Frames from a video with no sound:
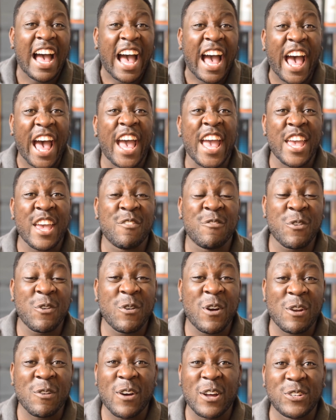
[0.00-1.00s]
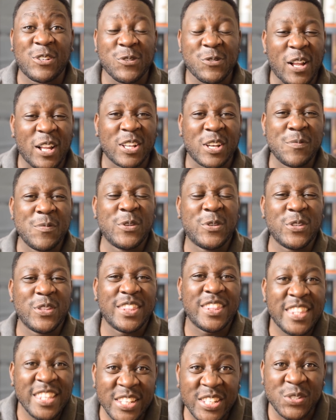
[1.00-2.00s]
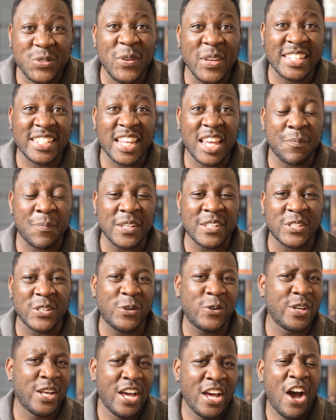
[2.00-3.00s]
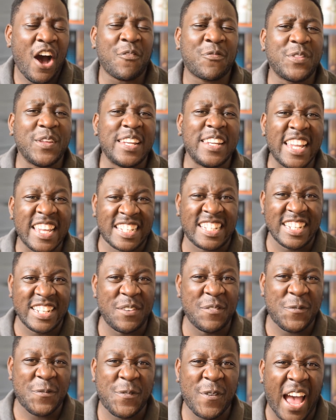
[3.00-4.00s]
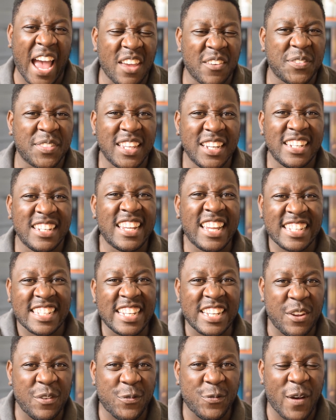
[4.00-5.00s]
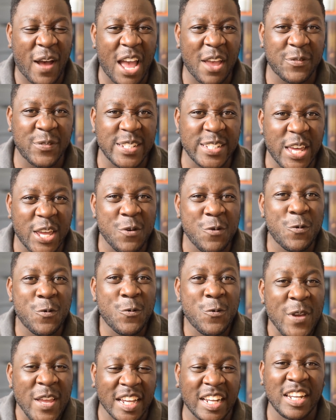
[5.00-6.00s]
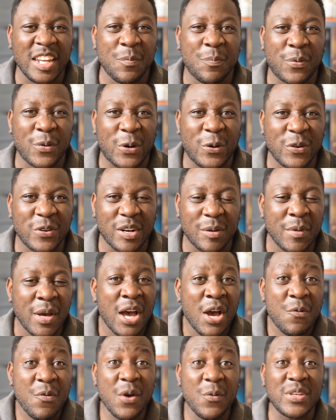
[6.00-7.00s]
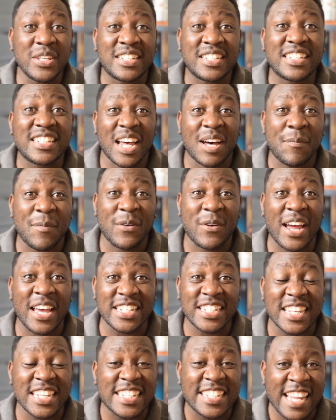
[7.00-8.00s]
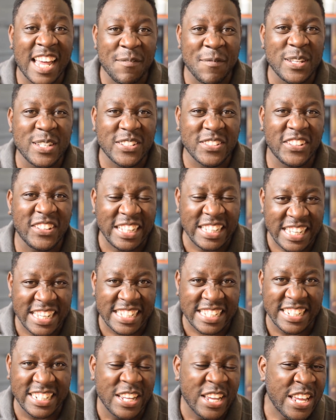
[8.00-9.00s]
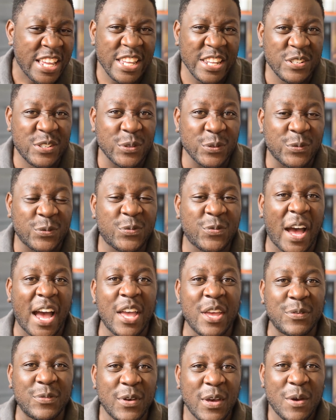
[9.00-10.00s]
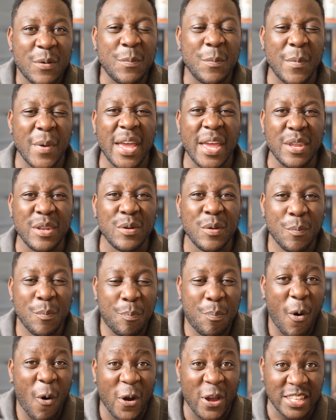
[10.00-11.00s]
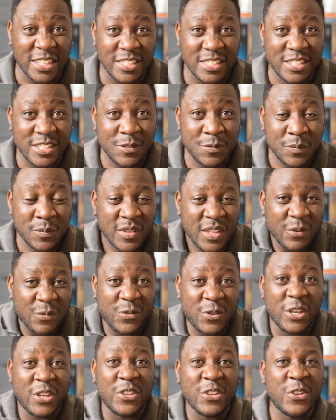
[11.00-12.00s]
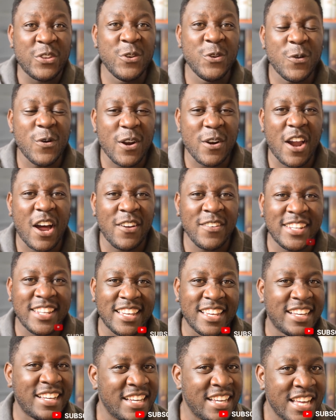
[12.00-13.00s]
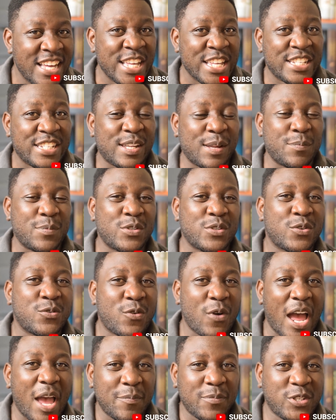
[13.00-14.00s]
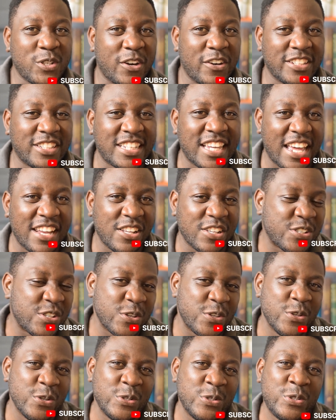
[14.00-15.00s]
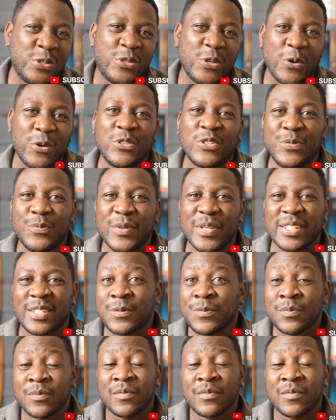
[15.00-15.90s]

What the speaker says: Hi everyone, I want to welcome you to this week's episode of the Lesson in 5. The Lesson in 5 is a weekly program where we summarize the Sabbath School Lesson into 5 main points. If you're new around here, subscribe to our channel so you don't miss